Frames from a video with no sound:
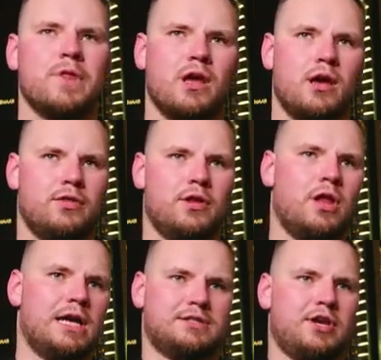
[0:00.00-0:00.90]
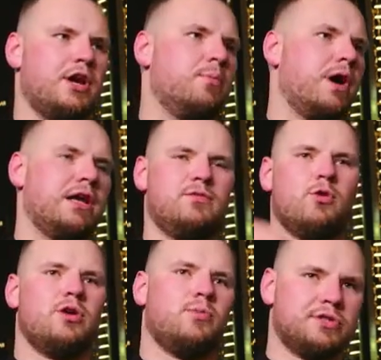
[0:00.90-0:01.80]
in the last year by
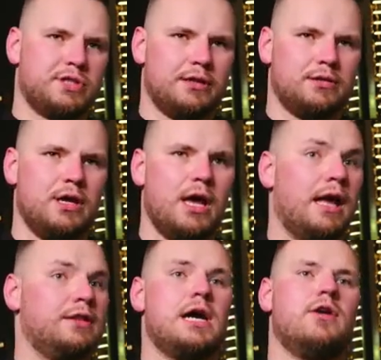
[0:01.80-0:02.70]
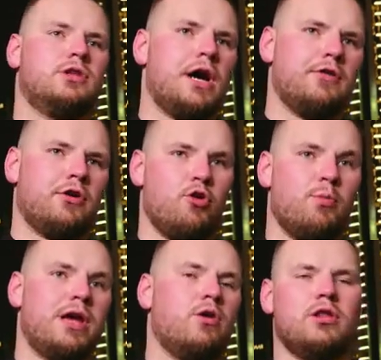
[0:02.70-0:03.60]
20%, and downtown grew
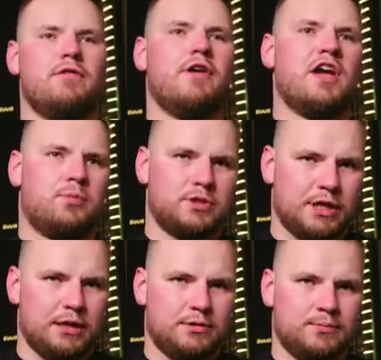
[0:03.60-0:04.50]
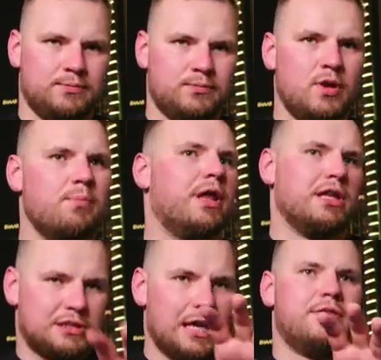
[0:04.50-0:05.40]
by only 5%. But
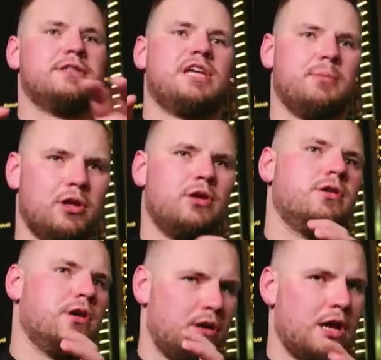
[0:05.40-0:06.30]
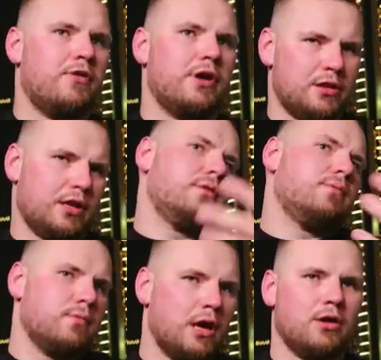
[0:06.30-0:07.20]
it's like the similar area. Like,
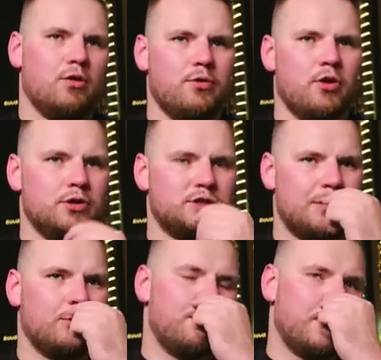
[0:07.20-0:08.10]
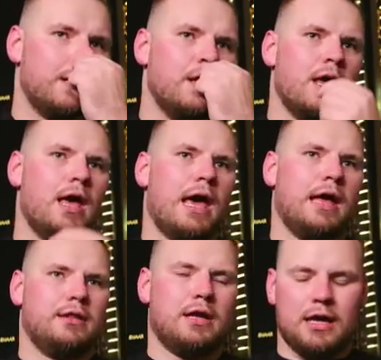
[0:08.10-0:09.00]
I hope you understand what I mean.
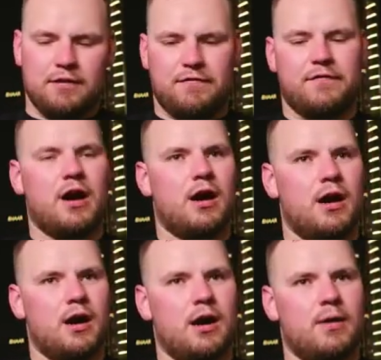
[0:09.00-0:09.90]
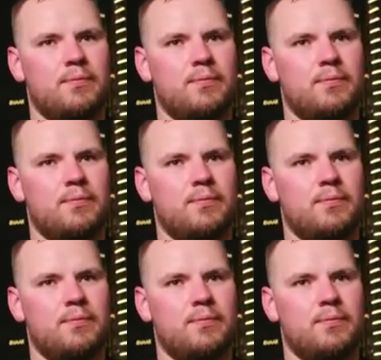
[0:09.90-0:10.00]
And if the